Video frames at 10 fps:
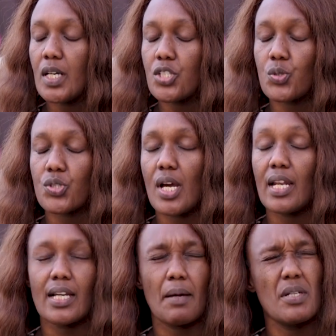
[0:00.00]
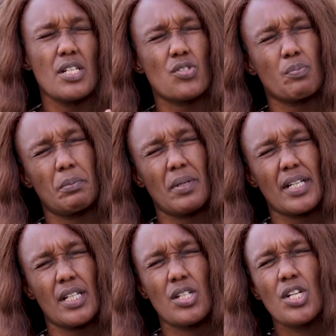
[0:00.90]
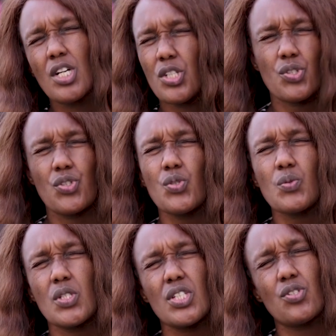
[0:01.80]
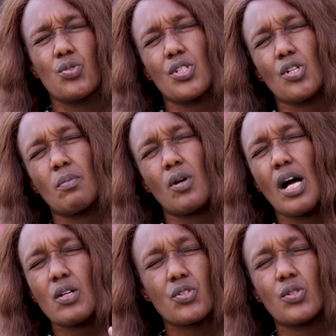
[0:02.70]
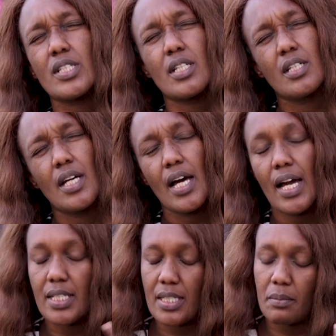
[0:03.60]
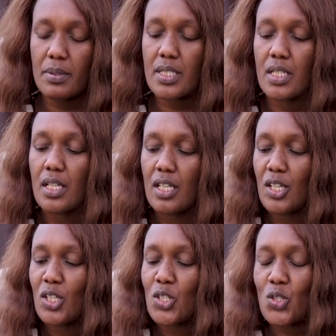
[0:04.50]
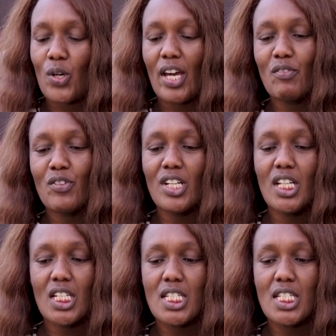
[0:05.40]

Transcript: she was like a mini supermarket. She was just doing normal household items. So every